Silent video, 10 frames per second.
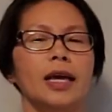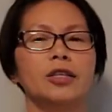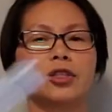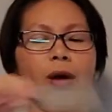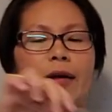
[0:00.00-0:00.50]
And
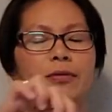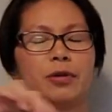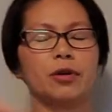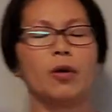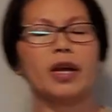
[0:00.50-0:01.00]
so
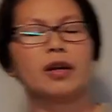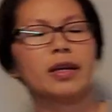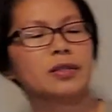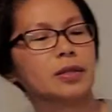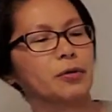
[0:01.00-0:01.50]
after going
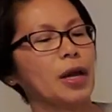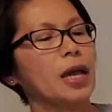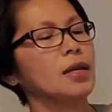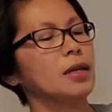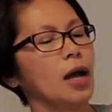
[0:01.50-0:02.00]
against the
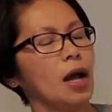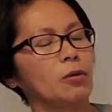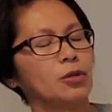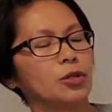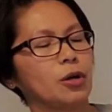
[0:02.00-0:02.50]
grain,
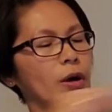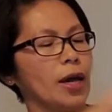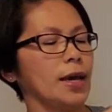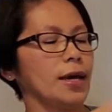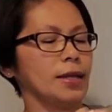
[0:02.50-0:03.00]
I'll just go
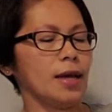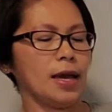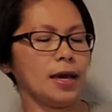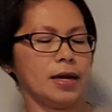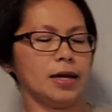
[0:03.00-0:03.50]
ahead
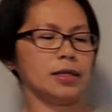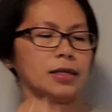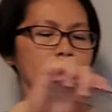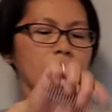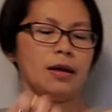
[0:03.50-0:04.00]
and
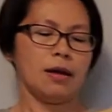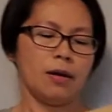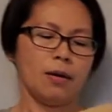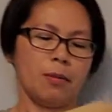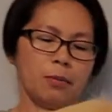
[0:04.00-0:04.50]

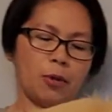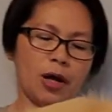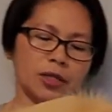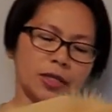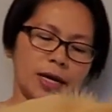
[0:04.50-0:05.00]

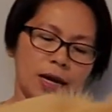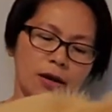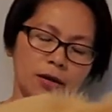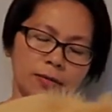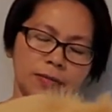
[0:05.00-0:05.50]
brush it
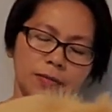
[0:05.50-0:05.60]
out